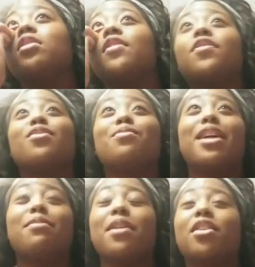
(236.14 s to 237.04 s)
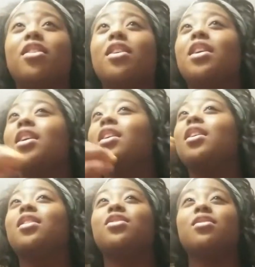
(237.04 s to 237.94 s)
If you can blend better,
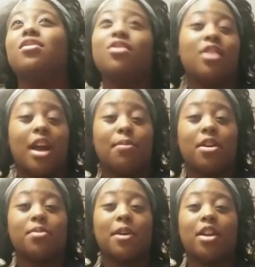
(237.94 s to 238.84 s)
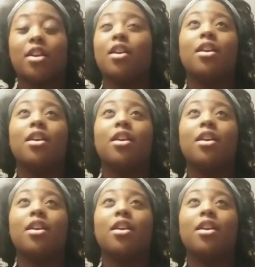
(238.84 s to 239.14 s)
do your eyebrows better,